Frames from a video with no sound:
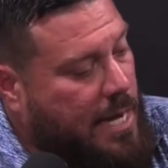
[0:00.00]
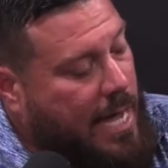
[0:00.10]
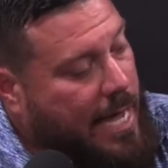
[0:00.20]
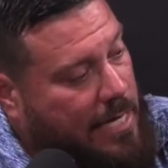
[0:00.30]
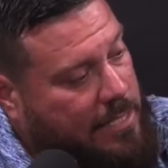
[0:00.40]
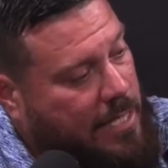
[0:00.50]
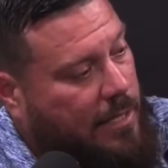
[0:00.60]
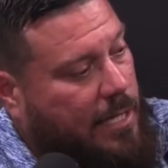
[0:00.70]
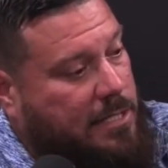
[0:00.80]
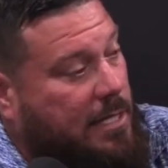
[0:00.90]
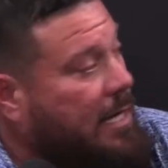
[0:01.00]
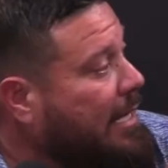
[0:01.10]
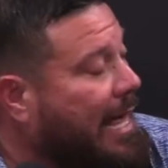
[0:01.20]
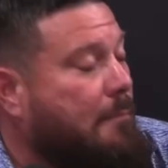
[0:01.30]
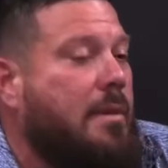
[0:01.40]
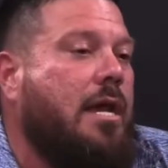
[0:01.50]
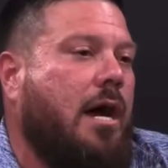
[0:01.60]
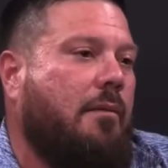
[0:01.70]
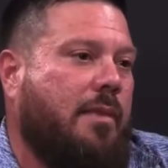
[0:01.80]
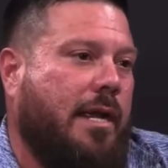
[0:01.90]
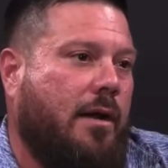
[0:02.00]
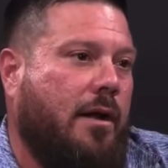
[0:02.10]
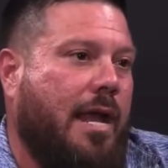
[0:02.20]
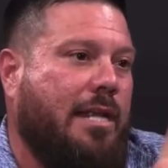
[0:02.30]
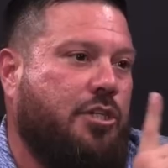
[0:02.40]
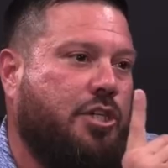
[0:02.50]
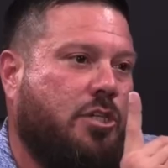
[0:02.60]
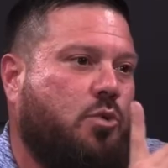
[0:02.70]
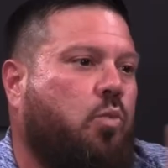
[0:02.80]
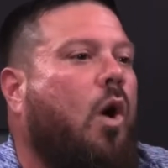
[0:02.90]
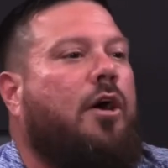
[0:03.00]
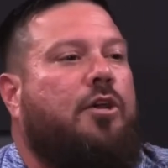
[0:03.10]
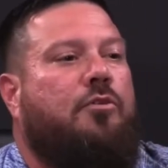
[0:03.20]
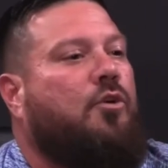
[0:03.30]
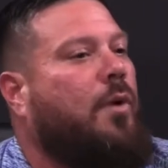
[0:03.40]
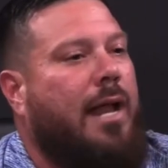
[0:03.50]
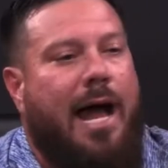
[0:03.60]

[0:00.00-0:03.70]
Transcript: And I said, listen, let me come there and just walk you through it.